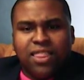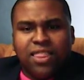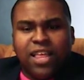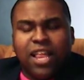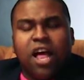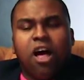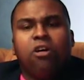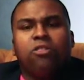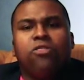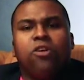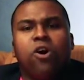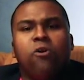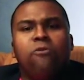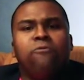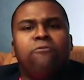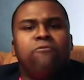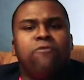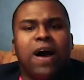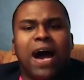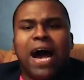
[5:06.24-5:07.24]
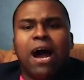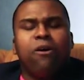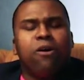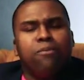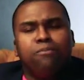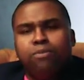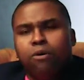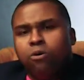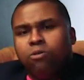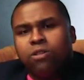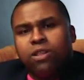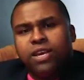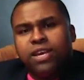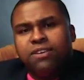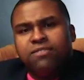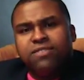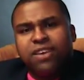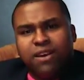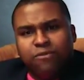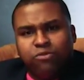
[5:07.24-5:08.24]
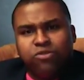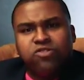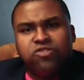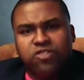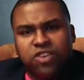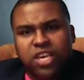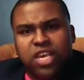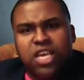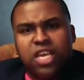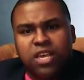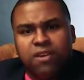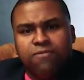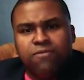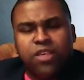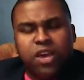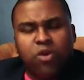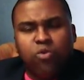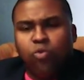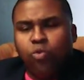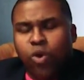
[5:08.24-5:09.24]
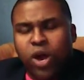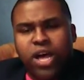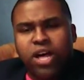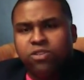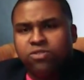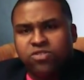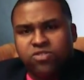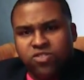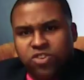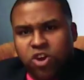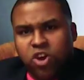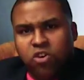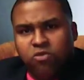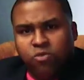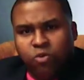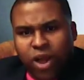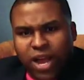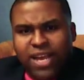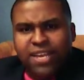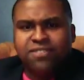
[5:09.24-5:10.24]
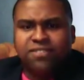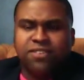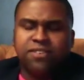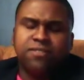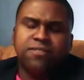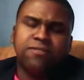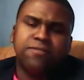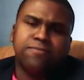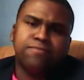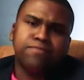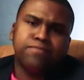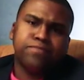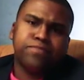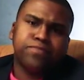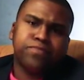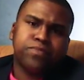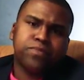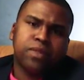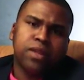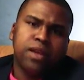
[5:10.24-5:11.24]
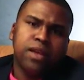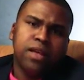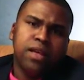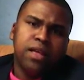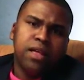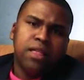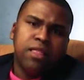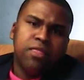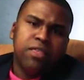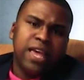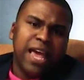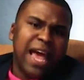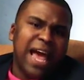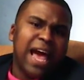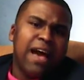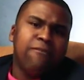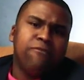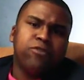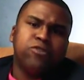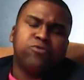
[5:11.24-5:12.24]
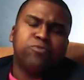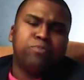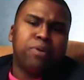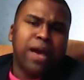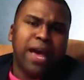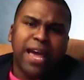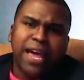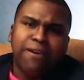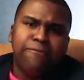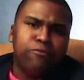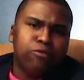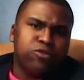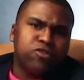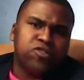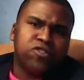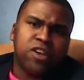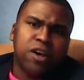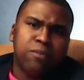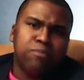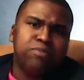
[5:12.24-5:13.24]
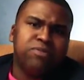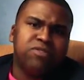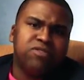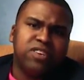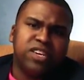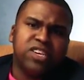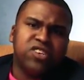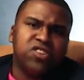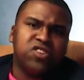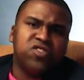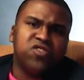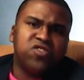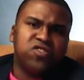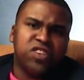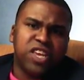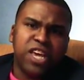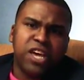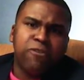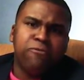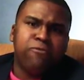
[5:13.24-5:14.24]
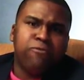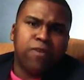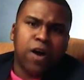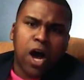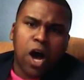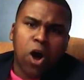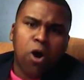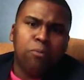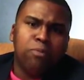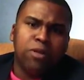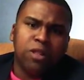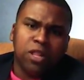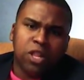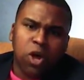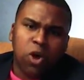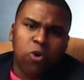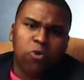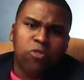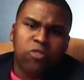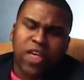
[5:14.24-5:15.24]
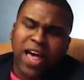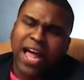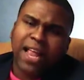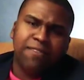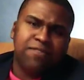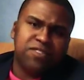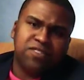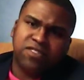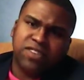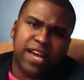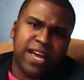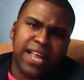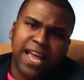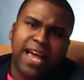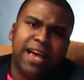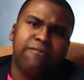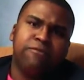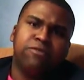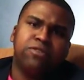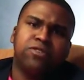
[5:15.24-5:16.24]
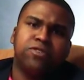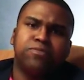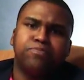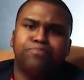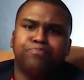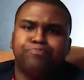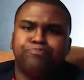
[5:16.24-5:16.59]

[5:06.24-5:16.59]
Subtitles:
that although fire and police have received their well-deserved raises, the average pay for some positions still fall below that of the state average.